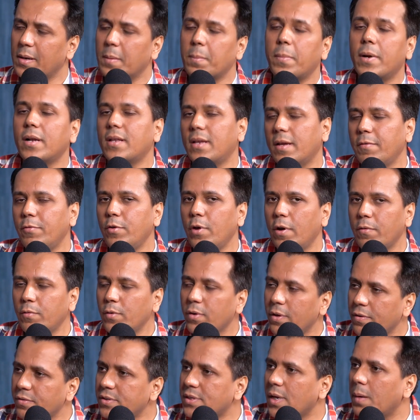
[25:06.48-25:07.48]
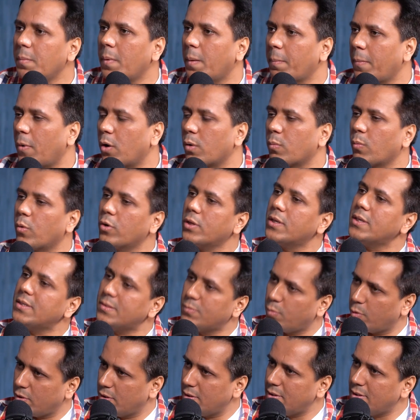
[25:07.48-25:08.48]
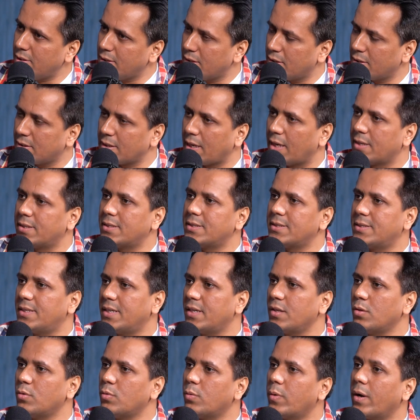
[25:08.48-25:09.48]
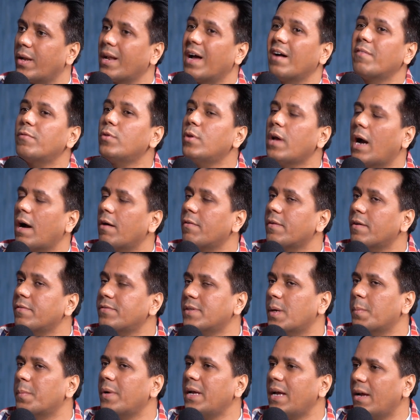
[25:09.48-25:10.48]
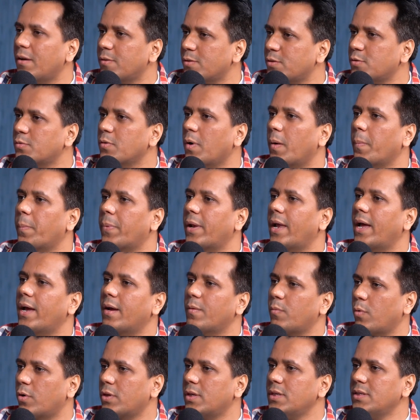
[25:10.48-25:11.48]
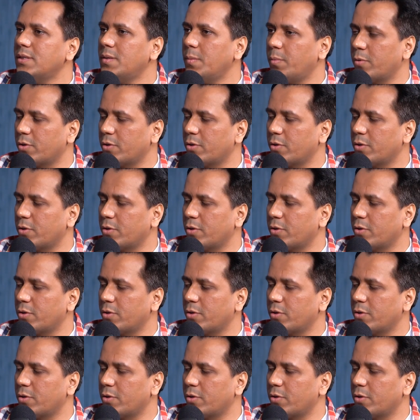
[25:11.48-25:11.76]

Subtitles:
But if you have to give some amount, what is the charges they do, and how if somebody wants to apply, what is the